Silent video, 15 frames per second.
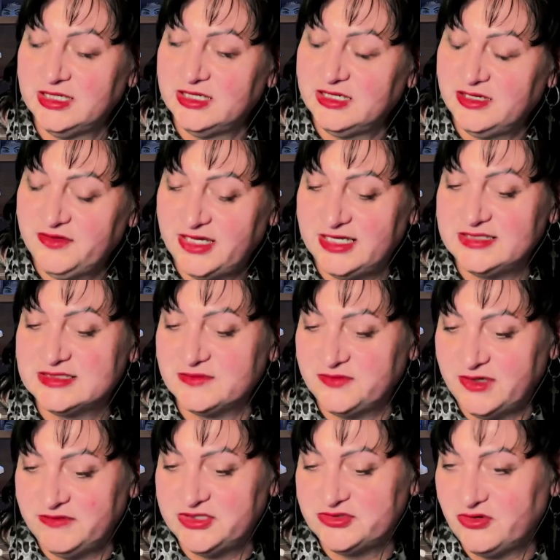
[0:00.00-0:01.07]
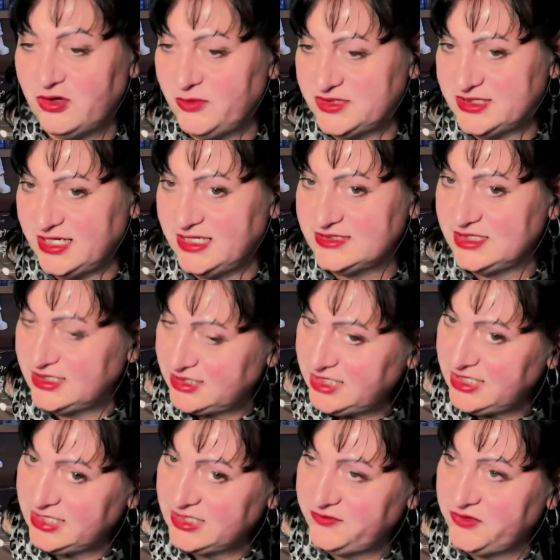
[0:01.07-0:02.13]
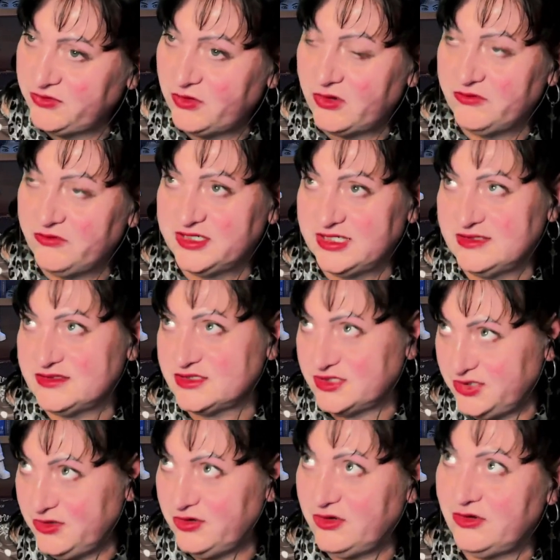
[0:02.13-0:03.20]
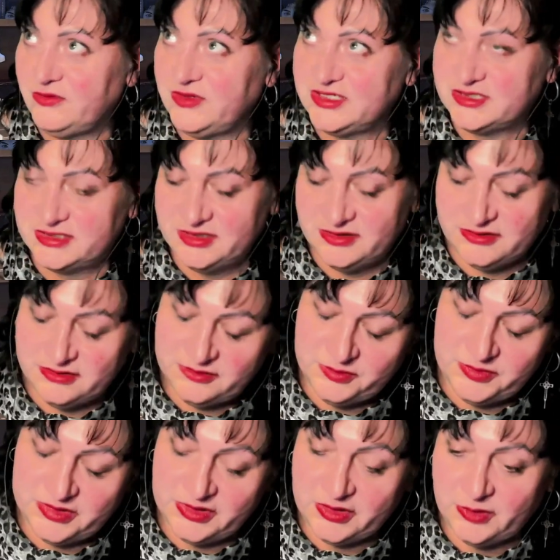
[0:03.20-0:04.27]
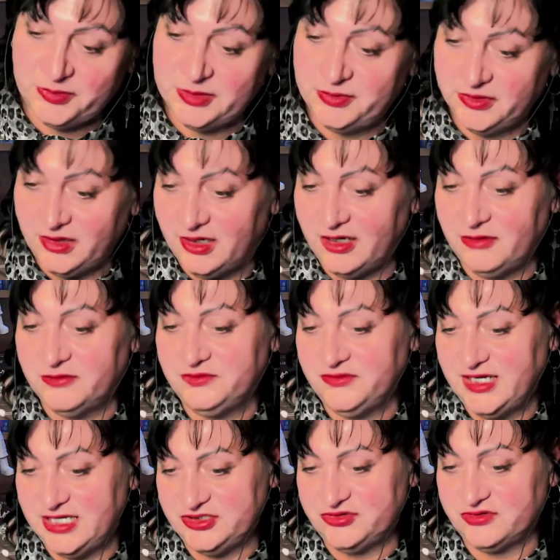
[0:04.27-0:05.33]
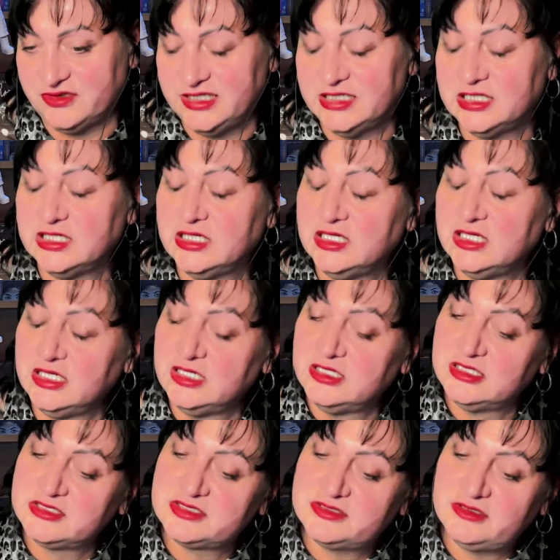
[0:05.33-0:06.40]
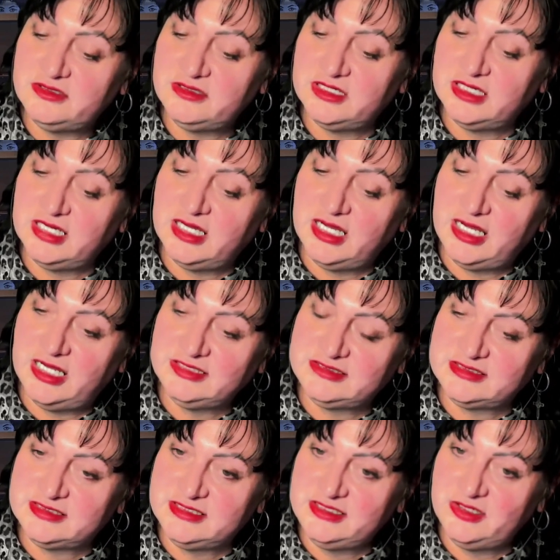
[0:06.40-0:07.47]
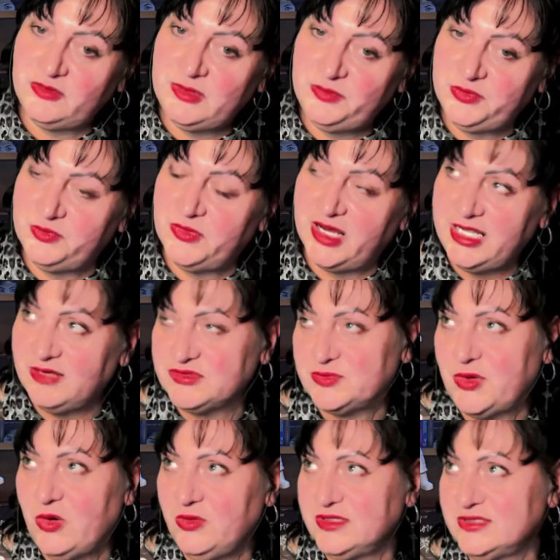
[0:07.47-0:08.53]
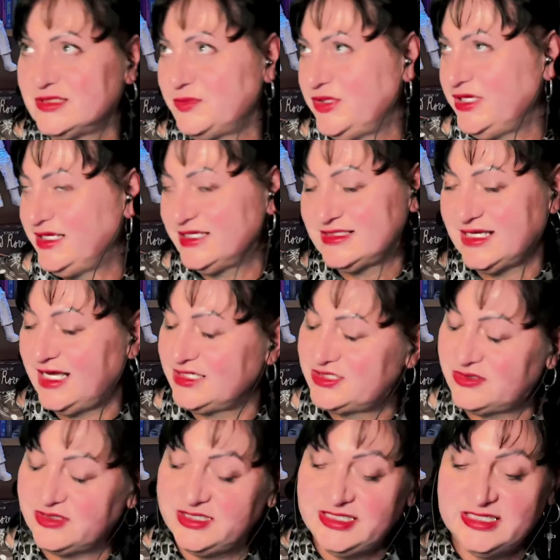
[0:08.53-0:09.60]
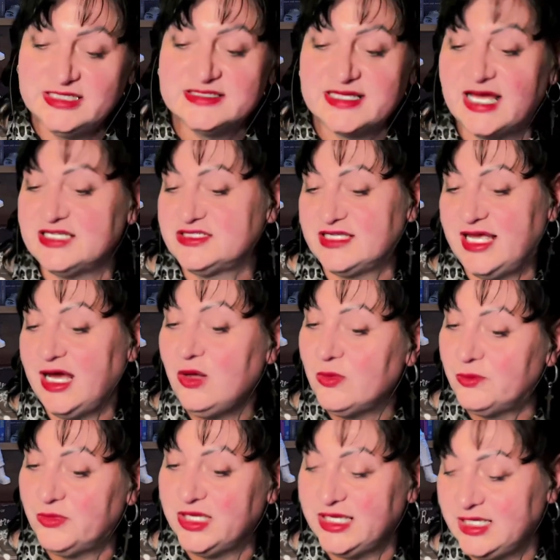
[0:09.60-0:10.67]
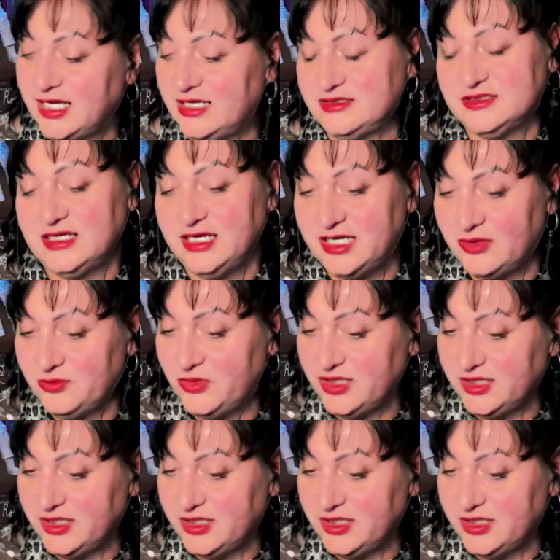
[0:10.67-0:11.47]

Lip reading: and that is a very traumatizing thing if you're already insecure, which a lot of people are naturally. So when I have spoken to Peter Tatchell, and he has actually helped me, and